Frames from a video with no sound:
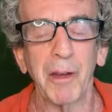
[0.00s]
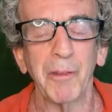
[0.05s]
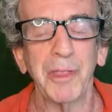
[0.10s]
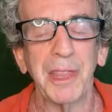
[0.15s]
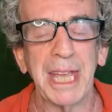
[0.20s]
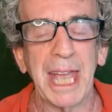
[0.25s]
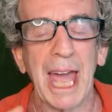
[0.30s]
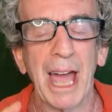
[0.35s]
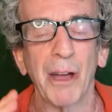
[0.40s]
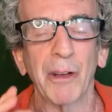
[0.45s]
of
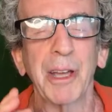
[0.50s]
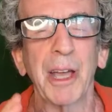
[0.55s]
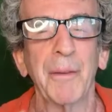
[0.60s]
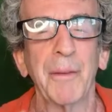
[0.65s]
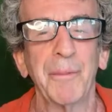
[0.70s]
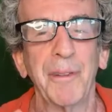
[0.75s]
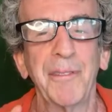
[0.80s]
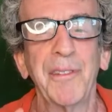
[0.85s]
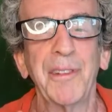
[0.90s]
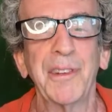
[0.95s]
the
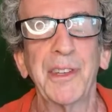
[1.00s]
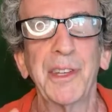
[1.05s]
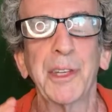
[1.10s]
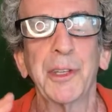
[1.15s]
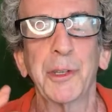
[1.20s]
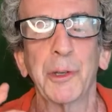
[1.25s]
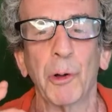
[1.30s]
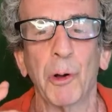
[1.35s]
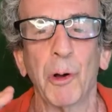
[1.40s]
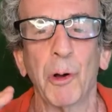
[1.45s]
outcome. If this
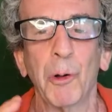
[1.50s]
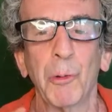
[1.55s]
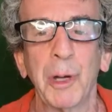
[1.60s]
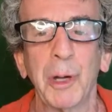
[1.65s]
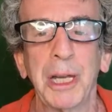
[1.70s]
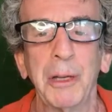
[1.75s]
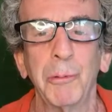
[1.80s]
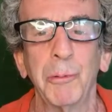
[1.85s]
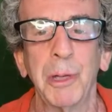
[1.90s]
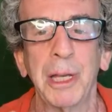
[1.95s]
is
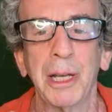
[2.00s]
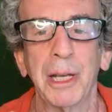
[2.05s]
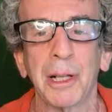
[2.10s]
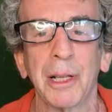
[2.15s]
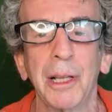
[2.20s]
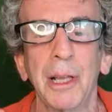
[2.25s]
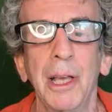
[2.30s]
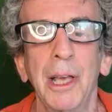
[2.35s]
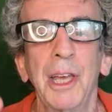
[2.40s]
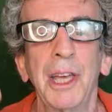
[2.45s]
already
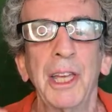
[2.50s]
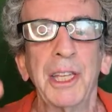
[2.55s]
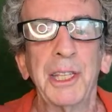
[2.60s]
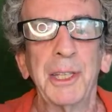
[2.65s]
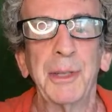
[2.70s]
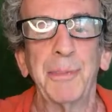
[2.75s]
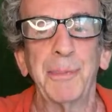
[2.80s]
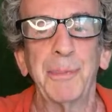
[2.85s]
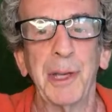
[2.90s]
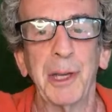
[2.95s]
real,
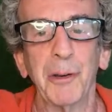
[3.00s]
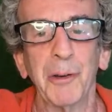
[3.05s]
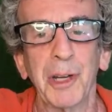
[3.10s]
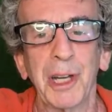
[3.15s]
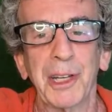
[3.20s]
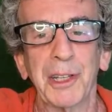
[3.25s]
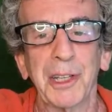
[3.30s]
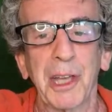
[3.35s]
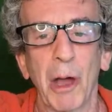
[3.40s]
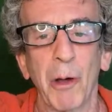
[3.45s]
spirit
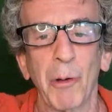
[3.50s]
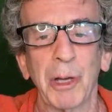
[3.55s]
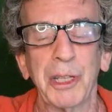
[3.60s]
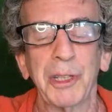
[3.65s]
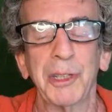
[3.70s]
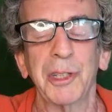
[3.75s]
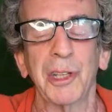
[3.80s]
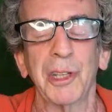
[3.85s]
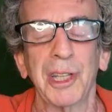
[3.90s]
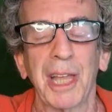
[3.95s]
is going
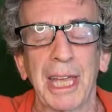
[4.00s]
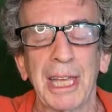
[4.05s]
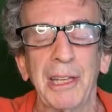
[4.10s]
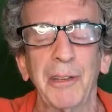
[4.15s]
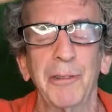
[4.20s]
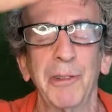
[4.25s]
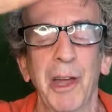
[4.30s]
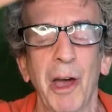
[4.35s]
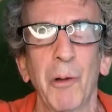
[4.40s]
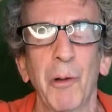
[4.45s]
to let
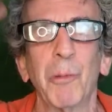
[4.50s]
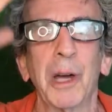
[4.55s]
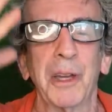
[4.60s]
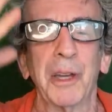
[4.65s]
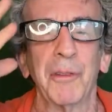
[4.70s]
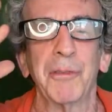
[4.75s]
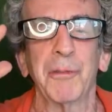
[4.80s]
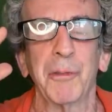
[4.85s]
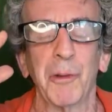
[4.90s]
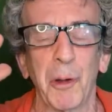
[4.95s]
you know what
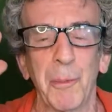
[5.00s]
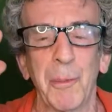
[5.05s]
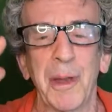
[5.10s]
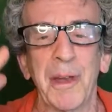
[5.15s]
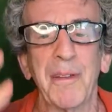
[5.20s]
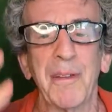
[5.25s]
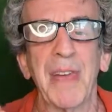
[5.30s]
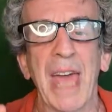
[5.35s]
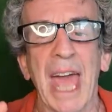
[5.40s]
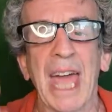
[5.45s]

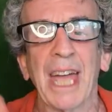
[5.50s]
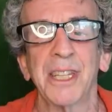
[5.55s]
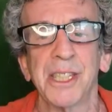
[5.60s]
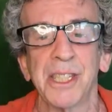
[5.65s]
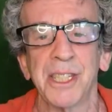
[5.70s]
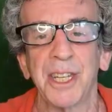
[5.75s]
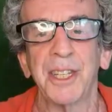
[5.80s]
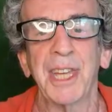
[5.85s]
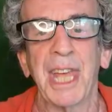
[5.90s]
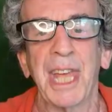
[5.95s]
affirmative
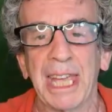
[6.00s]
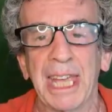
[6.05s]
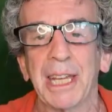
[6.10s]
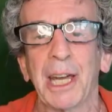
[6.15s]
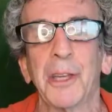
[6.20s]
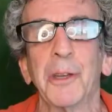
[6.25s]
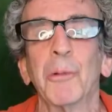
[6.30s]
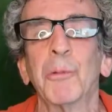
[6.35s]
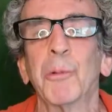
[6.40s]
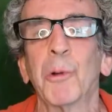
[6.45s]
action to take
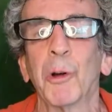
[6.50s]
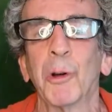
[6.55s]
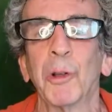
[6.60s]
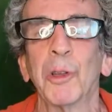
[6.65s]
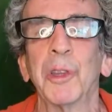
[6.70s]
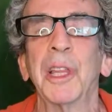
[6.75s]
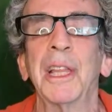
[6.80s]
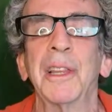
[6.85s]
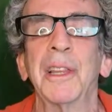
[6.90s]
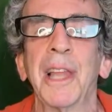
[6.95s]
on a
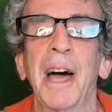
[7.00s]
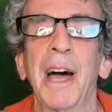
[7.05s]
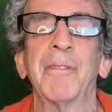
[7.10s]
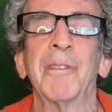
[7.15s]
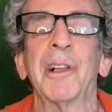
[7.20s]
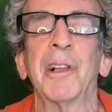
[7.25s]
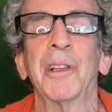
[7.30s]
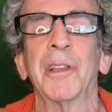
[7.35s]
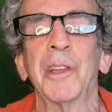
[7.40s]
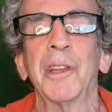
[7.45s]
worldly
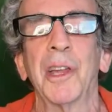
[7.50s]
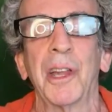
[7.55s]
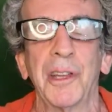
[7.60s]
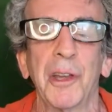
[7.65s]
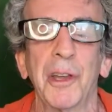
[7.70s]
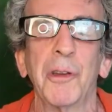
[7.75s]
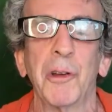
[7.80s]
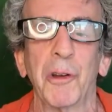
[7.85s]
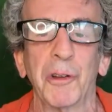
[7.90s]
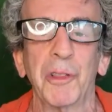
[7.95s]
level and on
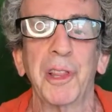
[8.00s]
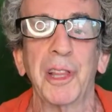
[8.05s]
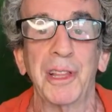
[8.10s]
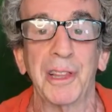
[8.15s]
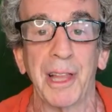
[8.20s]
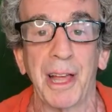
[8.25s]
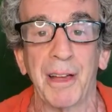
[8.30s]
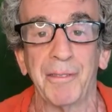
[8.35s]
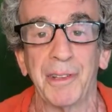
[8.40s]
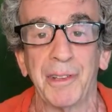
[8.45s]
an earthly
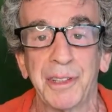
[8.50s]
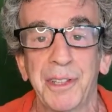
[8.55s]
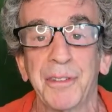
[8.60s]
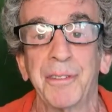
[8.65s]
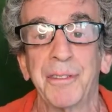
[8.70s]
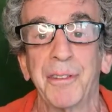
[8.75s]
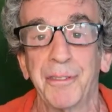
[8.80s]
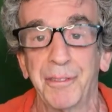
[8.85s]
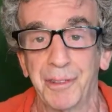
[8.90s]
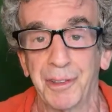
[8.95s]
level to
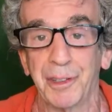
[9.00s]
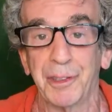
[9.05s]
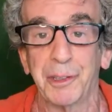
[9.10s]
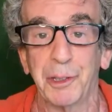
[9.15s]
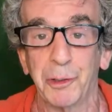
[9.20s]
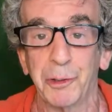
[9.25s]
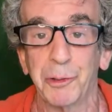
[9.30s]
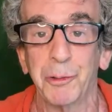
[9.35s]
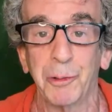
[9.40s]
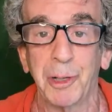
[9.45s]
fulfill
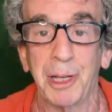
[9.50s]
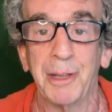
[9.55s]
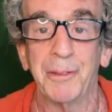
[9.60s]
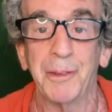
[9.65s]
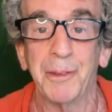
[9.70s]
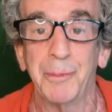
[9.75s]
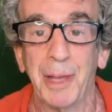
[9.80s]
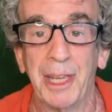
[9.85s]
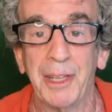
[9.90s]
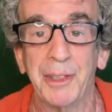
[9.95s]
your
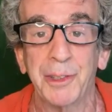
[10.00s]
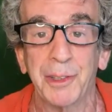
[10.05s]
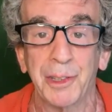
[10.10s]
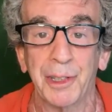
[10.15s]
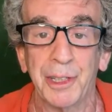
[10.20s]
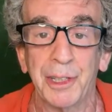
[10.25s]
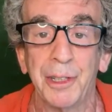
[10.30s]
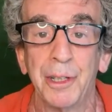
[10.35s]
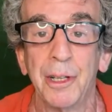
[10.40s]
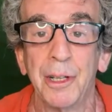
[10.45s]
dreams,
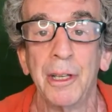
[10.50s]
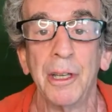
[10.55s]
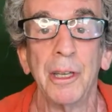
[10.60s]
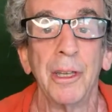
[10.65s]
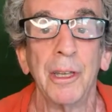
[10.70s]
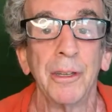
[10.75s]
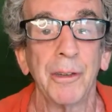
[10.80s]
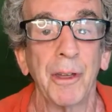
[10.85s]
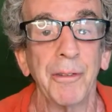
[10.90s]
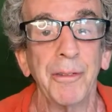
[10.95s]
basically.
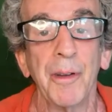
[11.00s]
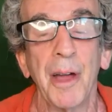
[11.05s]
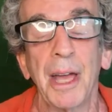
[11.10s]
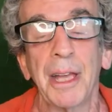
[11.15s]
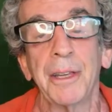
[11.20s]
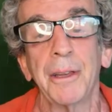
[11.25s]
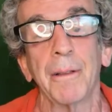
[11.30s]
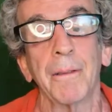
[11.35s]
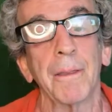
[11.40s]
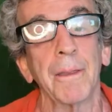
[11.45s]
So I
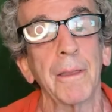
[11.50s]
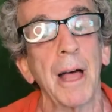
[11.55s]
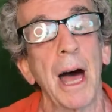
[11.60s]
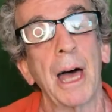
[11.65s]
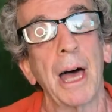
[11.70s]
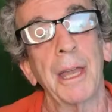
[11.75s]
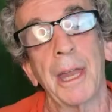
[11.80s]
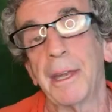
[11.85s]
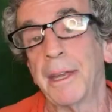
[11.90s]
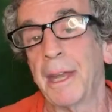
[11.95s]
find a
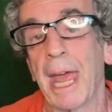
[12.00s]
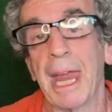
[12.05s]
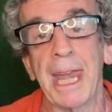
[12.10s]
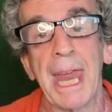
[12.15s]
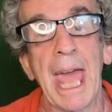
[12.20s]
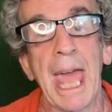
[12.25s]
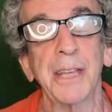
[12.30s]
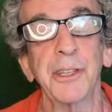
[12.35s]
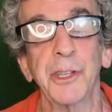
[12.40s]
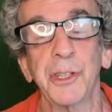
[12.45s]
lot, and
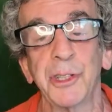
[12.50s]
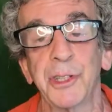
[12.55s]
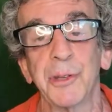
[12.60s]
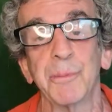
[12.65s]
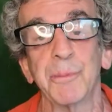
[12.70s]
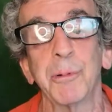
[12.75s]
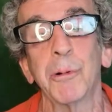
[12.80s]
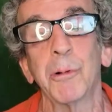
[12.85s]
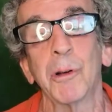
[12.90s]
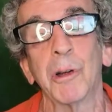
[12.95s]
action's
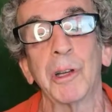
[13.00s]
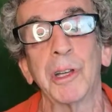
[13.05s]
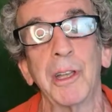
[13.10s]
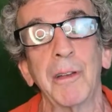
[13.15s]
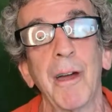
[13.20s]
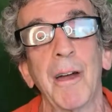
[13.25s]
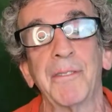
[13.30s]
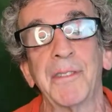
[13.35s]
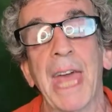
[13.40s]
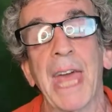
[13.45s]
important. You
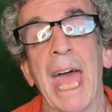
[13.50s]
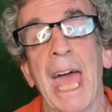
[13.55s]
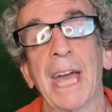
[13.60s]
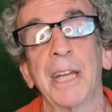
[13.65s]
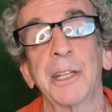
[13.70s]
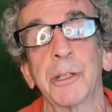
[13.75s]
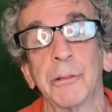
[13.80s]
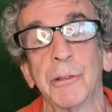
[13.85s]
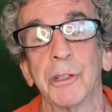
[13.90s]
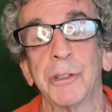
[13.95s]
have to
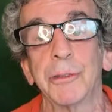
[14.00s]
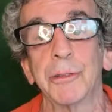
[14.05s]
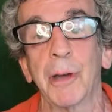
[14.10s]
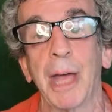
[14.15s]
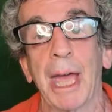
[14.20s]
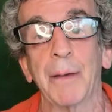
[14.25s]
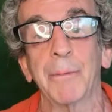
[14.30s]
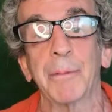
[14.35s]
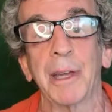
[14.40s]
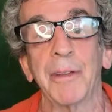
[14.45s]
act to
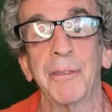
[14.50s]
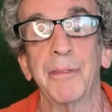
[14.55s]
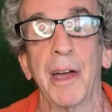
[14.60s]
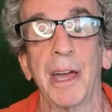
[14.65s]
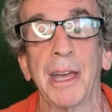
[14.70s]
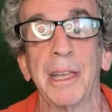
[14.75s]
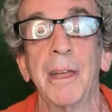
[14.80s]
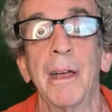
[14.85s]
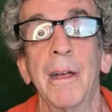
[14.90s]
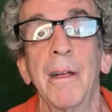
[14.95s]
attract, but I
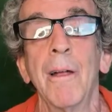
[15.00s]
find